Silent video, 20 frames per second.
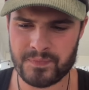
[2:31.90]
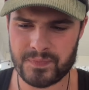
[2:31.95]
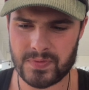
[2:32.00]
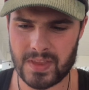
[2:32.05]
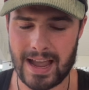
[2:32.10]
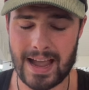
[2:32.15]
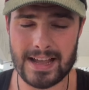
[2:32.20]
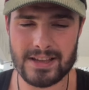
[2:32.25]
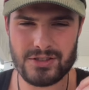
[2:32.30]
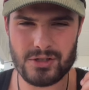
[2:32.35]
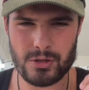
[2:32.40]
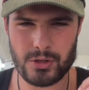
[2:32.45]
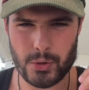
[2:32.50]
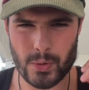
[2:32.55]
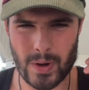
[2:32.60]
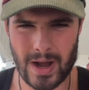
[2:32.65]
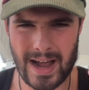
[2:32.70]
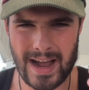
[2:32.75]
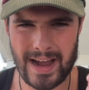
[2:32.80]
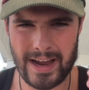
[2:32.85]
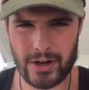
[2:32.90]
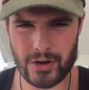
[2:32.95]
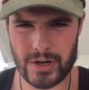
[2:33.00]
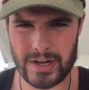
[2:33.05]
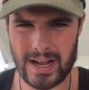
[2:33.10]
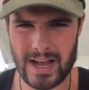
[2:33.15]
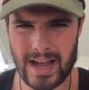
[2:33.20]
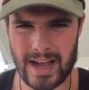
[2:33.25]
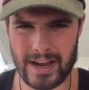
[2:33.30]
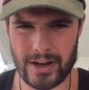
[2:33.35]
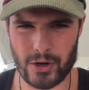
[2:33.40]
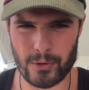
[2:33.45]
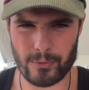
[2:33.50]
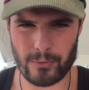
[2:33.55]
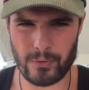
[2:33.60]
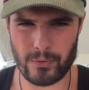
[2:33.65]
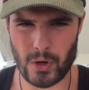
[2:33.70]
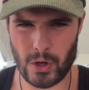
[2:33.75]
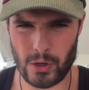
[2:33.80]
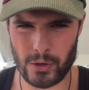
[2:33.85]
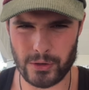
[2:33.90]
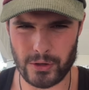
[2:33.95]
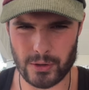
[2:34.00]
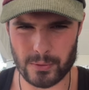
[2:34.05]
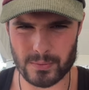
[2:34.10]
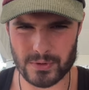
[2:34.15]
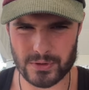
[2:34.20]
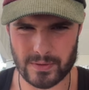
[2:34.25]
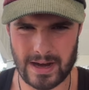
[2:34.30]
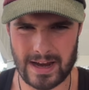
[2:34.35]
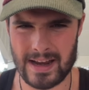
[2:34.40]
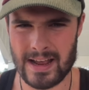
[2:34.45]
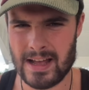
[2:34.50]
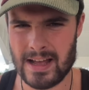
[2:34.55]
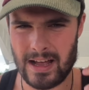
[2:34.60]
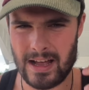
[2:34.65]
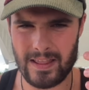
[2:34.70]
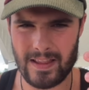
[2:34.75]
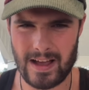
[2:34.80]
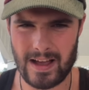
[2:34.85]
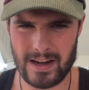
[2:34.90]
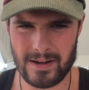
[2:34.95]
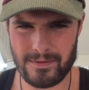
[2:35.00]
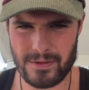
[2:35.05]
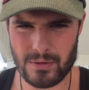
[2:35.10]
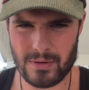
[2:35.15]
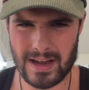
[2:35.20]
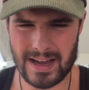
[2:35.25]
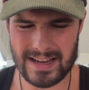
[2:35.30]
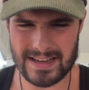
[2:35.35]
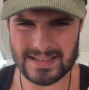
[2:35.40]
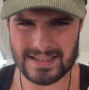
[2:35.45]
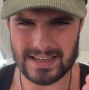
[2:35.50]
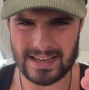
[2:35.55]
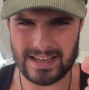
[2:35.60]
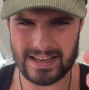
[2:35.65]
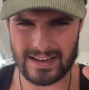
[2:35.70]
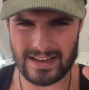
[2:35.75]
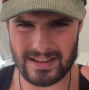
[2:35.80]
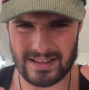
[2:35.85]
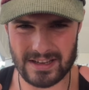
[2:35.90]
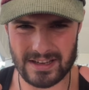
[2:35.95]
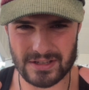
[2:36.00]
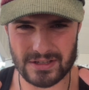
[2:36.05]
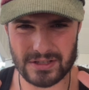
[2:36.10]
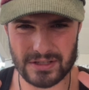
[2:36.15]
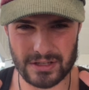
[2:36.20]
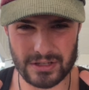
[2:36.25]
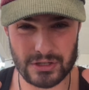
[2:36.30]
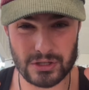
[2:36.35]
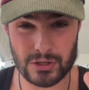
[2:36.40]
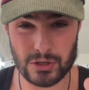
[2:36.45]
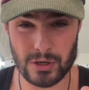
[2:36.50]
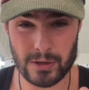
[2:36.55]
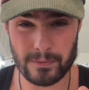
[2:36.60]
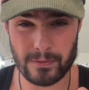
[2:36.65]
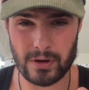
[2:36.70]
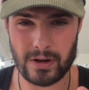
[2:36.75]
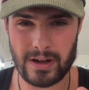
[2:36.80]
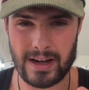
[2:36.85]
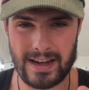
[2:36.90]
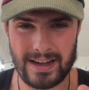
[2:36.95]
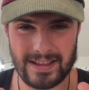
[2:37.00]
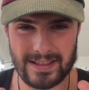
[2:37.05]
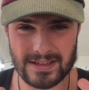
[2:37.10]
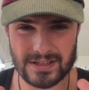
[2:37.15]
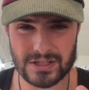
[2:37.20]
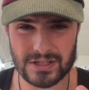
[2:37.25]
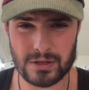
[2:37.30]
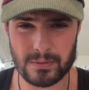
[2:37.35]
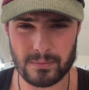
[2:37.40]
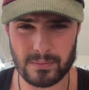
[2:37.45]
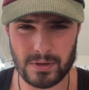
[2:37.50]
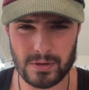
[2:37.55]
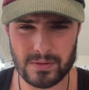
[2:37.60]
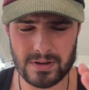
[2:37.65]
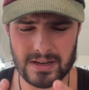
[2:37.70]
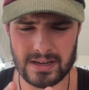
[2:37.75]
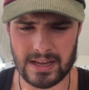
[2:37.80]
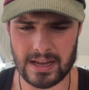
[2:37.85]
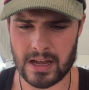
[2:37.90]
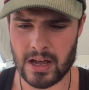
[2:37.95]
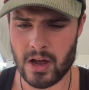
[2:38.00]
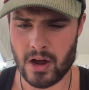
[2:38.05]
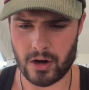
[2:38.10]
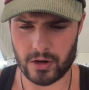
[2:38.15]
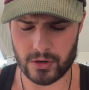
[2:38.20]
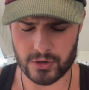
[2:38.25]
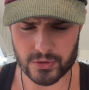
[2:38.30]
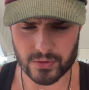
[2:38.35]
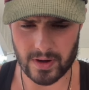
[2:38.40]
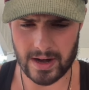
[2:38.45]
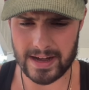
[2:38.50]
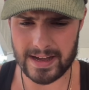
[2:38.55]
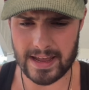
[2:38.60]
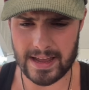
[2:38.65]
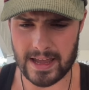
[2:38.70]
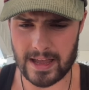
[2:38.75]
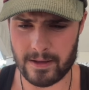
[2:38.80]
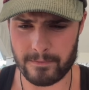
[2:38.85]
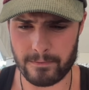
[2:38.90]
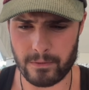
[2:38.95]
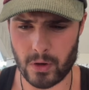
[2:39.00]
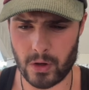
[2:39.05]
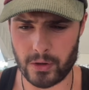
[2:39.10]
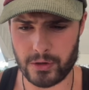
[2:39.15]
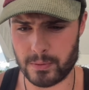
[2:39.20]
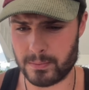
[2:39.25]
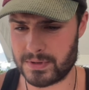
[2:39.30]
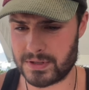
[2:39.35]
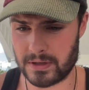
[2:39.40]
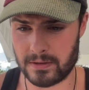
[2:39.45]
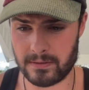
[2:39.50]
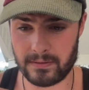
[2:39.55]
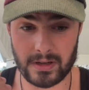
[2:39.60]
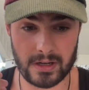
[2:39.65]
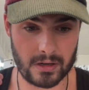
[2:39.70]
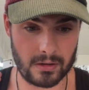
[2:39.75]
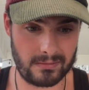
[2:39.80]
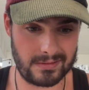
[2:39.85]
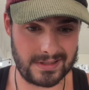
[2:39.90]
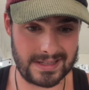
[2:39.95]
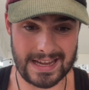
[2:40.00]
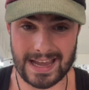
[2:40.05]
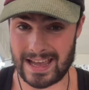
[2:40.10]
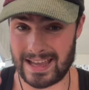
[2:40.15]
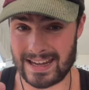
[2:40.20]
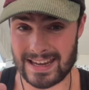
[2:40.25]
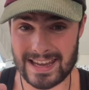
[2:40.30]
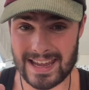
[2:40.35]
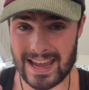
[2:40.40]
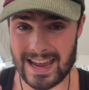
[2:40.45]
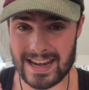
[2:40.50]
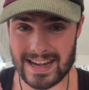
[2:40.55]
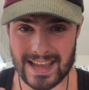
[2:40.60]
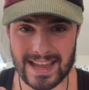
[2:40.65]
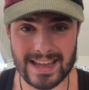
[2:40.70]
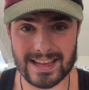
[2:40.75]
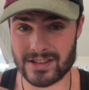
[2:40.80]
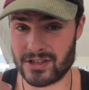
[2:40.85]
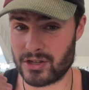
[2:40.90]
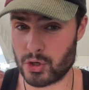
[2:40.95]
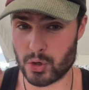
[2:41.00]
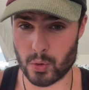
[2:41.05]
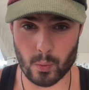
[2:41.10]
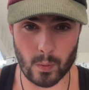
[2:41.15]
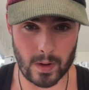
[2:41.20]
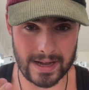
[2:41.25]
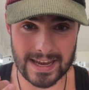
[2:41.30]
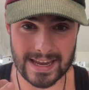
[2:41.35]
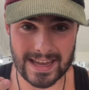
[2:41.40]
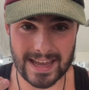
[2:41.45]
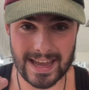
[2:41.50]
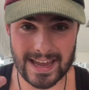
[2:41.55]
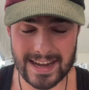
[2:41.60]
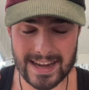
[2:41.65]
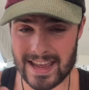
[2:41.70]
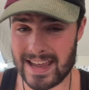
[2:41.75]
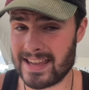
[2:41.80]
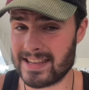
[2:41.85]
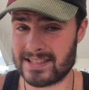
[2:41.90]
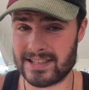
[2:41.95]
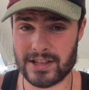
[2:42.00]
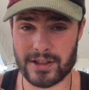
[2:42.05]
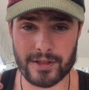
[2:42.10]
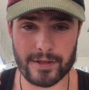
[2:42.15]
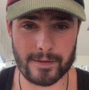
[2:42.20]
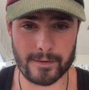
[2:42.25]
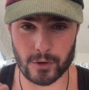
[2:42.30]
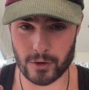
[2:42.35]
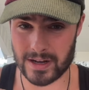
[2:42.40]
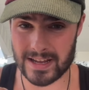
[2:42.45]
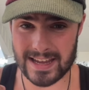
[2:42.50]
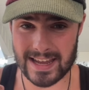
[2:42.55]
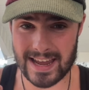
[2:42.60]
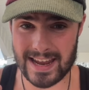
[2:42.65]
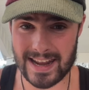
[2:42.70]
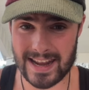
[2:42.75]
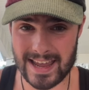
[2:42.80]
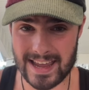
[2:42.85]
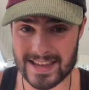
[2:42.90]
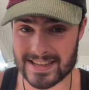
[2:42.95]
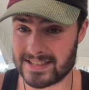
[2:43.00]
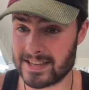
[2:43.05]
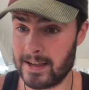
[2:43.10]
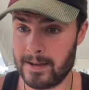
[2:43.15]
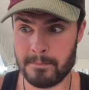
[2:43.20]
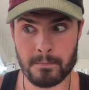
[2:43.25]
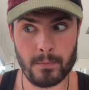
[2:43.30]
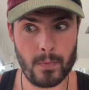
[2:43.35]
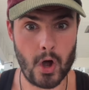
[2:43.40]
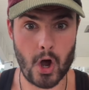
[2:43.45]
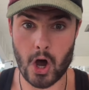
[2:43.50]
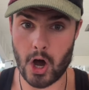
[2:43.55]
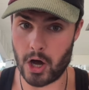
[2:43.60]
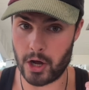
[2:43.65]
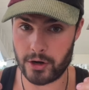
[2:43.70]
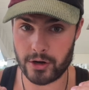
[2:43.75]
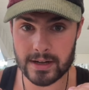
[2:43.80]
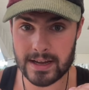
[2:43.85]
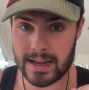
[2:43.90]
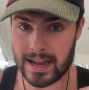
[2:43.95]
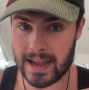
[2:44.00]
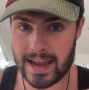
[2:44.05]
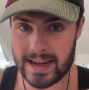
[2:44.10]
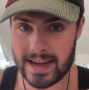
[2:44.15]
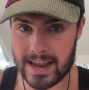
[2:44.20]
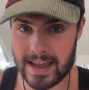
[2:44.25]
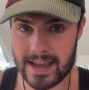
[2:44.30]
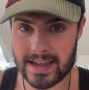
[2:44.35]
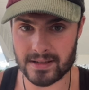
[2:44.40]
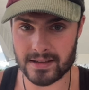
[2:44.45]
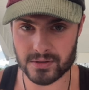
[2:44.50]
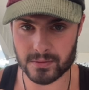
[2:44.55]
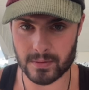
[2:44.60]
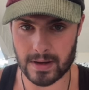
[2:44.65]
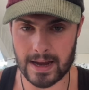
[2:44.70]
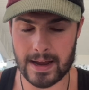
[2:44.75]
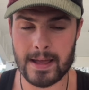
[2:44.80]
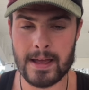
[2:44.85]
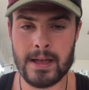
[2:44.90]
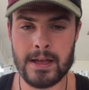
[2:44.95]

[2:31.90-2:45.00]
as you do higher and higher volumes, right? A lot of you guys in this server and in this community are trying to hit volumes of, 10K days, 20K days, 30K days, 100K days, right?